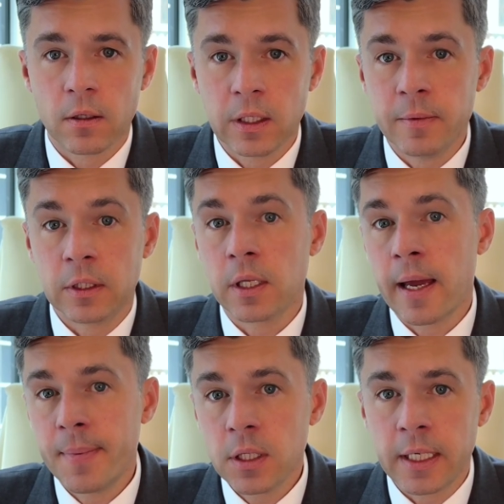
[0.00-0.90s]
limited
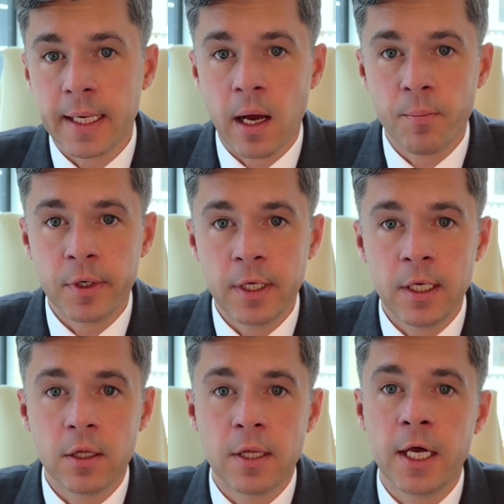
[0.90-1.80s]
liability
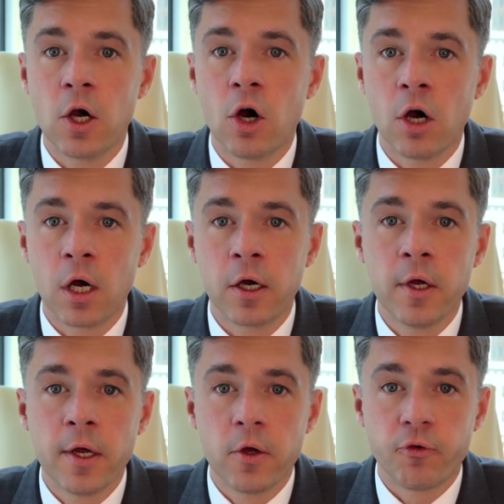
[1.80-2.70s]
company, they are
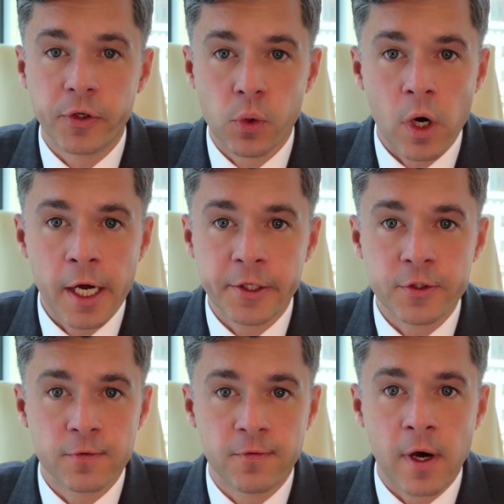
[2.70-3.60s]

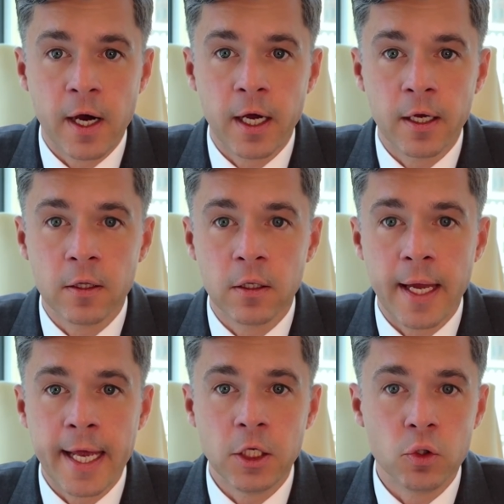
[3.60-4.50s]
required to file
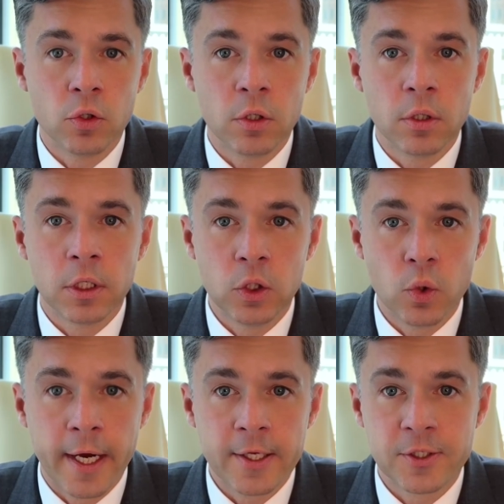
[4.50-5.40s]
annual
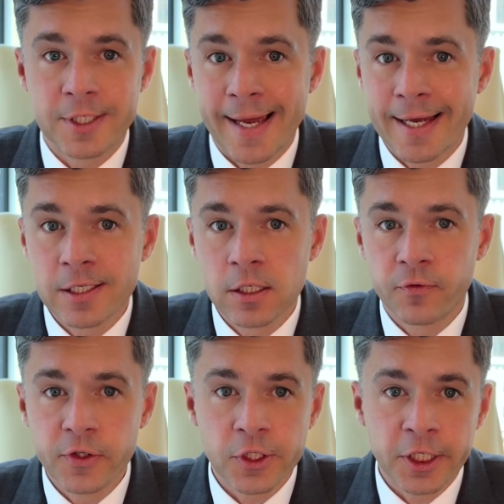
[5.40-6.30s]
U.S. tax
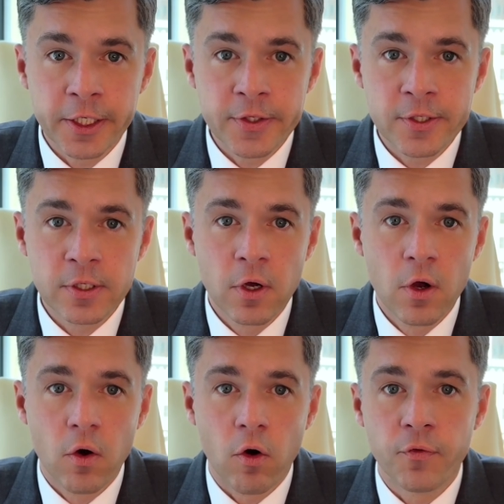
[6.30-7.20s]
returns,
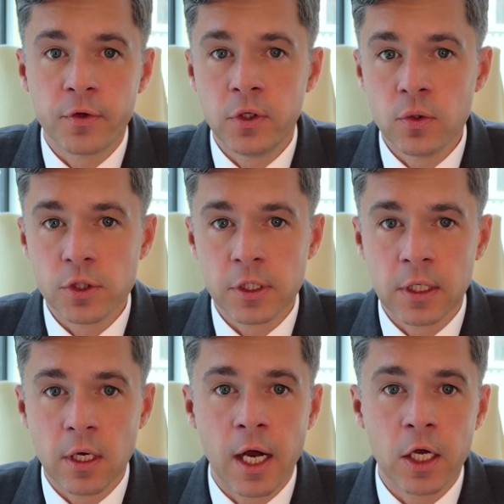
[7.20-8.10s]
often
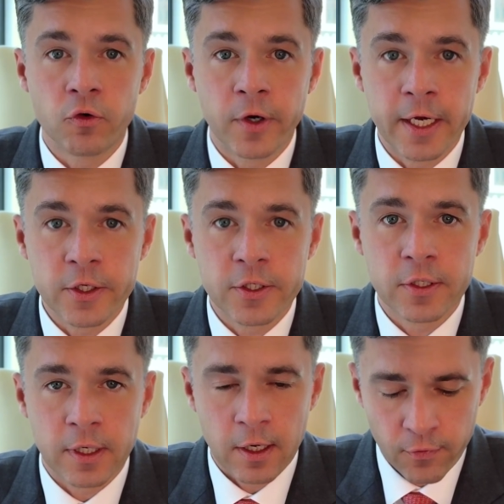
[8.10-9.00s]
using
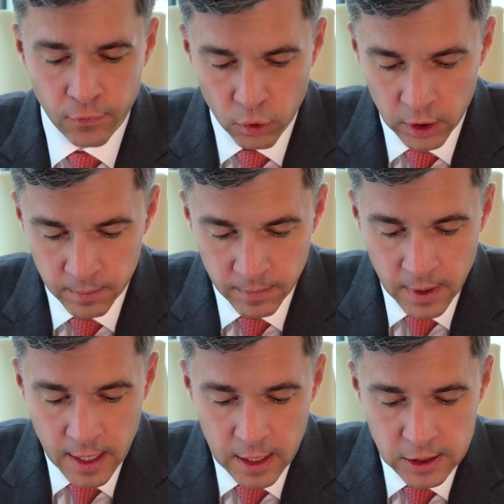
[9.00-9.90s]
IRS Form
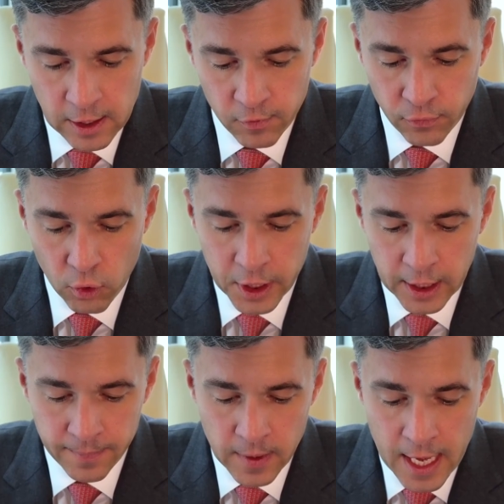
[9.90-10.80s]

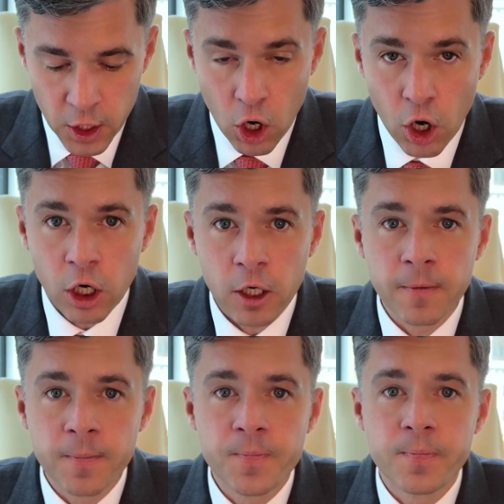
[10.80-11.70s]
1040 and R